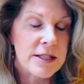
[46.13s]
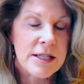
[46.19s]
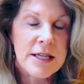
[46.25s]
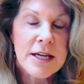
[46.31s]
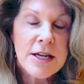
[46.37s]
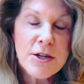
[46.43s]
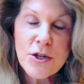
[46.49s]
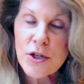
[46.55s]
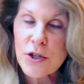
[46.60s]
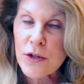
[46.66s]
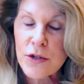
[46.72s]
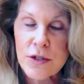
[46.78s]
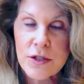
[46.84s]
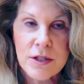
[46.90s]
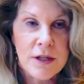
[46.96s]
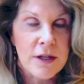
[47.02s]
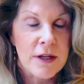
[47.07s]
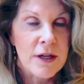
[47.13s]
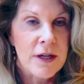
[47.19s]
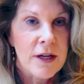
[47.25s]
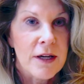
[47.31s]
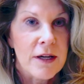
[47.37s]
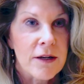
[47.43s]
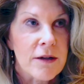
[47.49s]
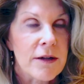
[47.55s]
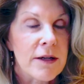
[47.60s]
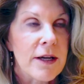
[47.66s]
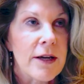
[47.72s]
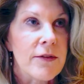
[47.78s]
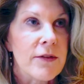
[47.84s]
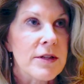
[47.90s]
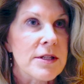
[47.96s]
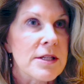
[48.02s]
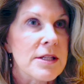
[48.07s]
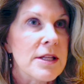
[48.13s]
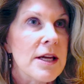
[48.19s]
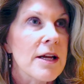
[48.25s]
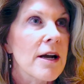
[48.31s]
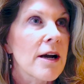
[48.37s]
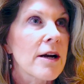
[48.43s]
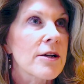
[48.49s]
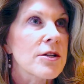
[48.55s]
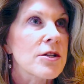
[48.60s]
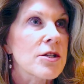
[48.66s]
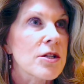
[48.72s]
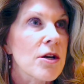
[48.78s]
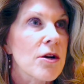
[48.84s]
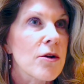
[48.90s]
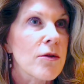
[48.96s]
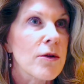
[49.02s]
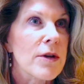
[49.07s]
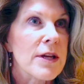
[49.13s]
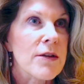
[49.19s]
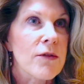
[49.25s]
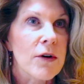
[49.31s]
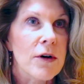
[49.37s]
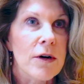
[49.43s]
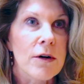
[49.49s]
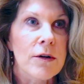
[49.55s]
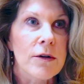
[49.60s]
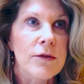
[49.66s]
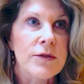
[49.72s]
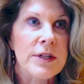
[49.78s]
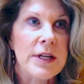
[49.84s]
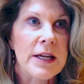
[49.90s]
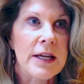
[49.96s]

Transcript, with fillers: The teachers Good heavens, they are so evolved